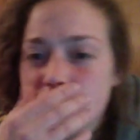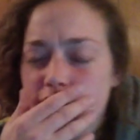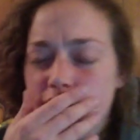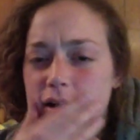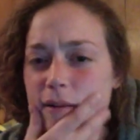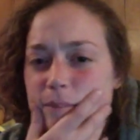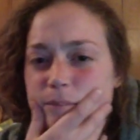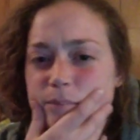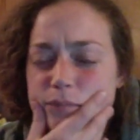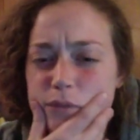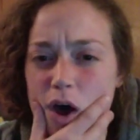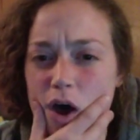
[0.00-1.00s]

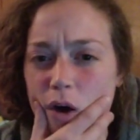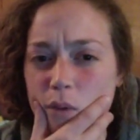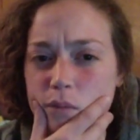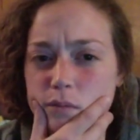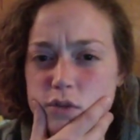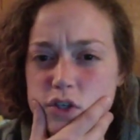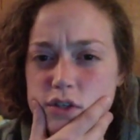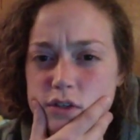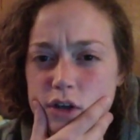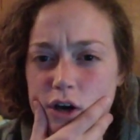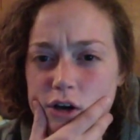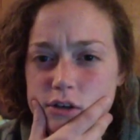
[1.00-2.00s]
No. She's a
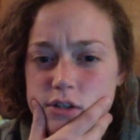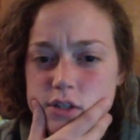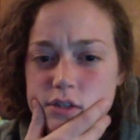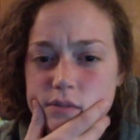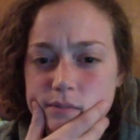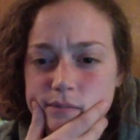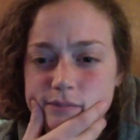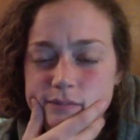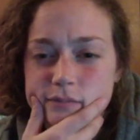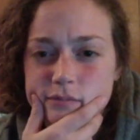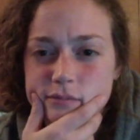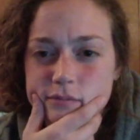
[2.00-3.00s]
nurse.
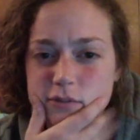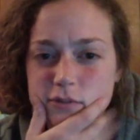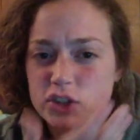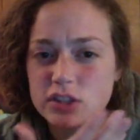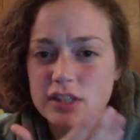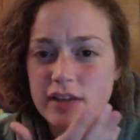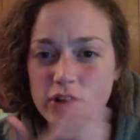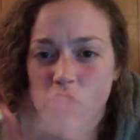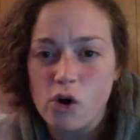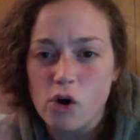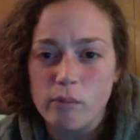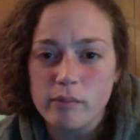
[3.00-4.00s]
She's never
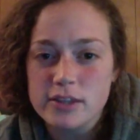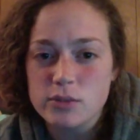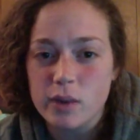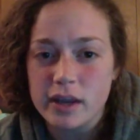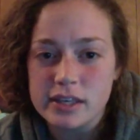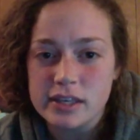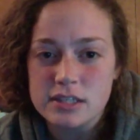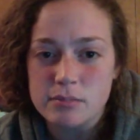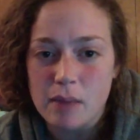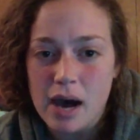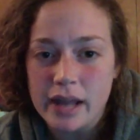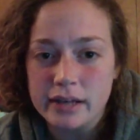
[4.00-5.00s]
home. That's why he's
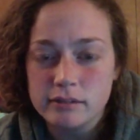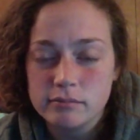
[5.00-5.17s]
mine.